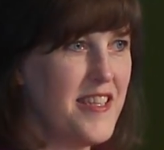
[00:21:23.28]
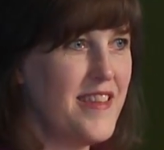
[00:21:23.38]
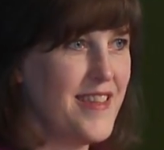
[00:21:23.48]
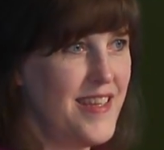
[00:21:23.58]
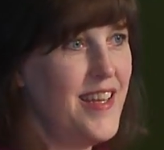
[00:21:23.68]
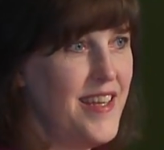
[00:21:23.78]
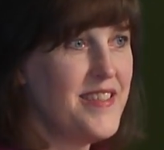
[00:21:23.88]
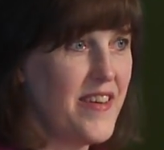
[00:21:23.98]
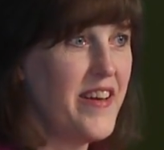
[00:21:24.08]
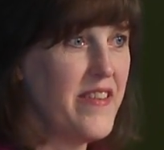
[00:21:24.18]
it
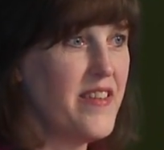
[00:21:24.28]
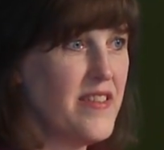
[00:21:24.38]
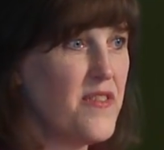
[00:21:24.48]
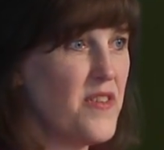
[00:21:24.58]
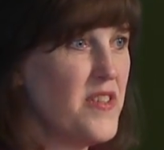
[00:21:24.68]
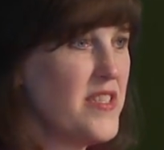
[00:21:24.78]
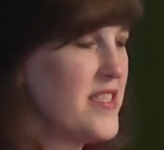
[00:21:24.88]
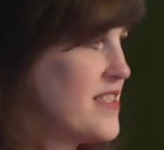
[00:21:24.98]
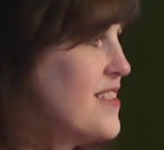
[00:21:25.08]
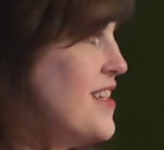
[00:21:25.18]
is our heritage
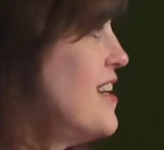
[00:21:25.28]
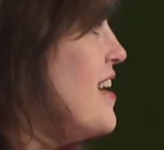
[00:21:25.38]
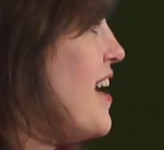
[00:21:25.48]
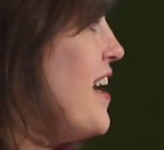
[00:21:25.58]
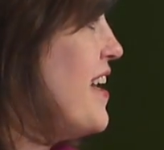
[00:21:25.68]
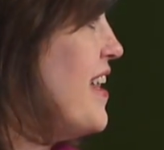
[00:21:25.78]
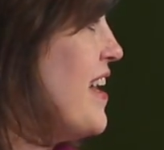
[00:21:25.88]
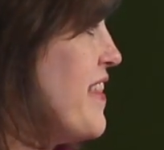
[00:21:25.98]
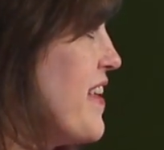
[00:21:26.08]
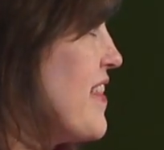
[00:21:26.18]
horse. And
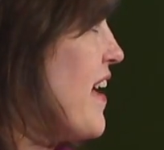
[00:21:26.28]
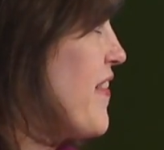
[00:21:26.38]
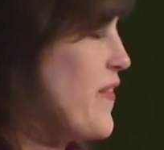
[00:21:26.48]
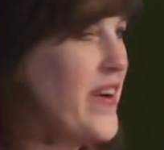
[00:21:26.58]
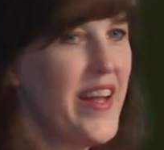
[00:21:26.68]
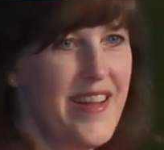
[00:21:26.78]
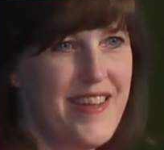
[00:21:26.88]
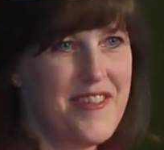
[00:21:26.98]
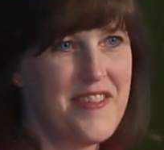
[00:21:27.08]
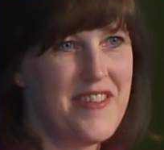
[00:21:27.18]
I think that's what,
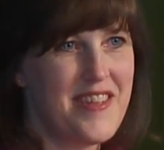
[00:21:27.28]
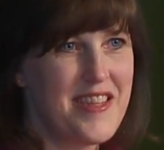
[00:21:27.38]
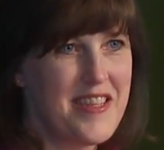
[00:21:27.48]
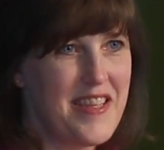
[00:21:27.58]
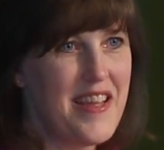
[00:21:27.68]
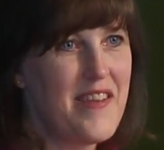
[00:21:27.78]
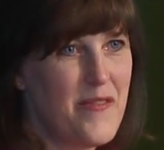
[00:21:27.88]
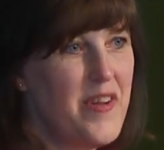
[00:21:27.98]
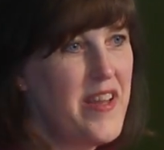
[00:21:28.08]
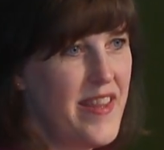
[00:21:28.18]

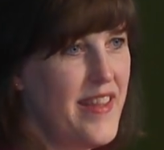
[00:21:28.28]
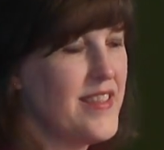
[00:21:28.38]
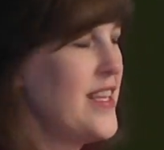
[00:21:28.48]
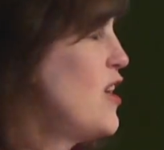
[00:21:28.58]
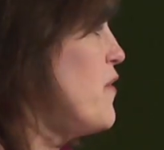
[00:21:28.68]
one of the things that